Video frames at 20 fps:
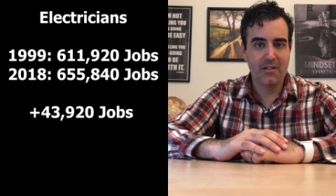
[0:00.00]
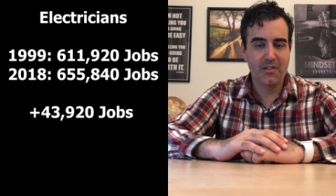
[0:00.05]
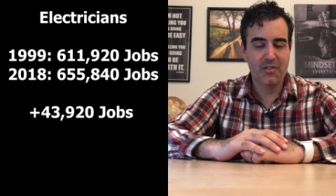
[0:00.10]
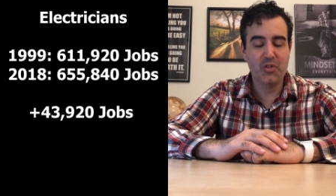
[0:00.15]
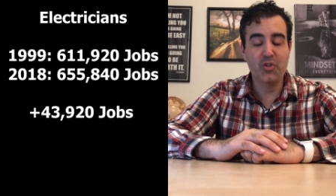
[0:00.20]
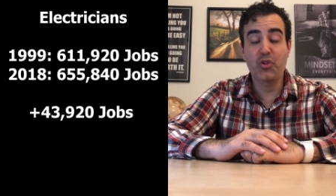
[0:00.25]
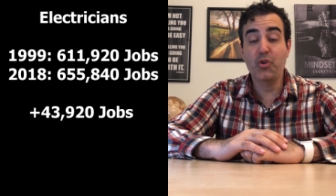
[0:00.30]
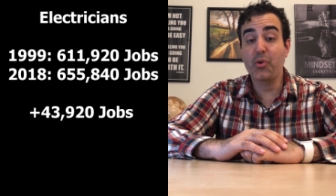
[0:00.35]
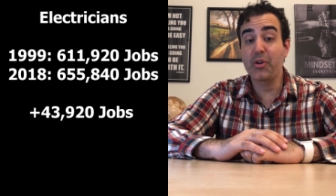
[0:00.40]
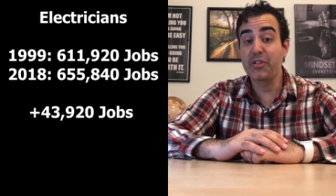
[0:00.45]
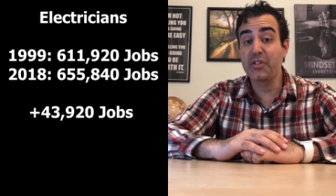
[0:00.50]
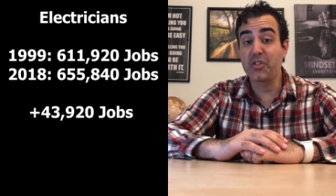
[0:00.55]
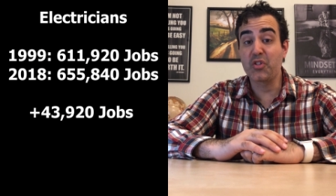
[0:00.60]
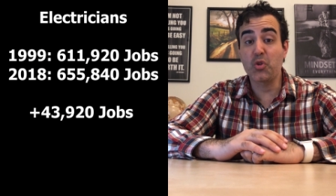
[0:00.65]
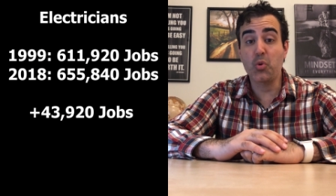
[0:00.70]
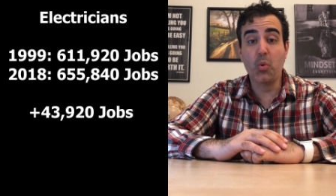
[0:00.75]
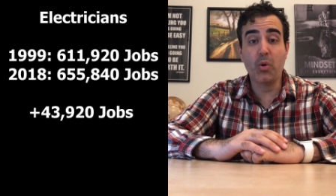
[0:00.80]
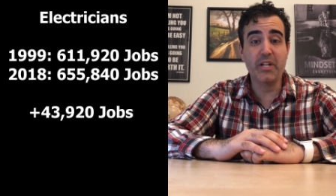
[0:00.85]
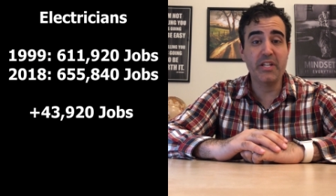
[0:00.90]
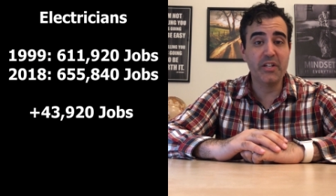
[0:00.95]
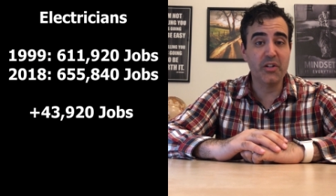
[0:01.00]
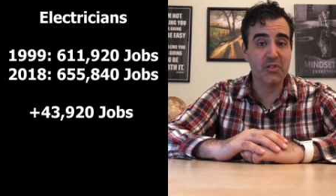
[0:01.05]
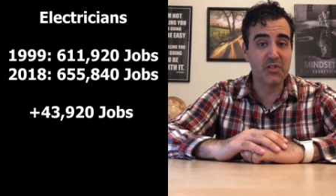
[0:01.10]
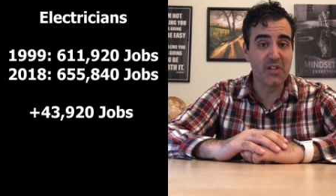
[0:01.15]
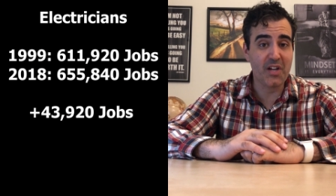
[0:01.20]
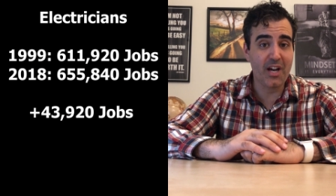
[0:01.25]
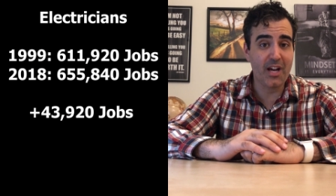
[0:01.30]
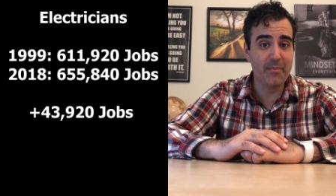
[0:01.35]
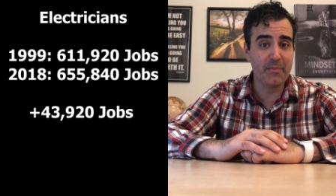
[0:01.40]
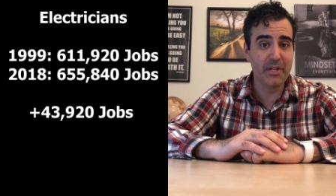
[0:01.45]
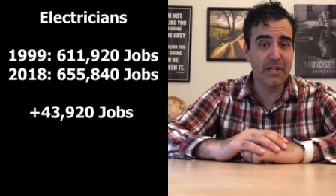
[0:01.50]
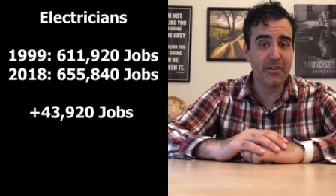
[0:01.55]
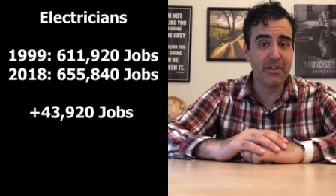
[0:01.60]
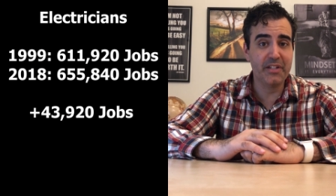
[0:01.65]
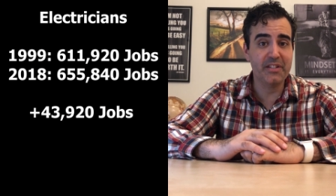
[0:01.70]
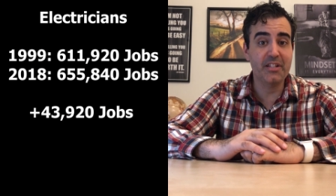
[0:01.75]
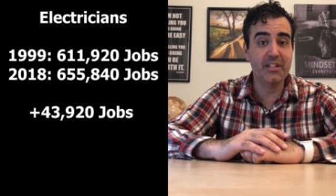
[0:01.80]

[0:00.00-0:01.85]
So during this 20 year time period,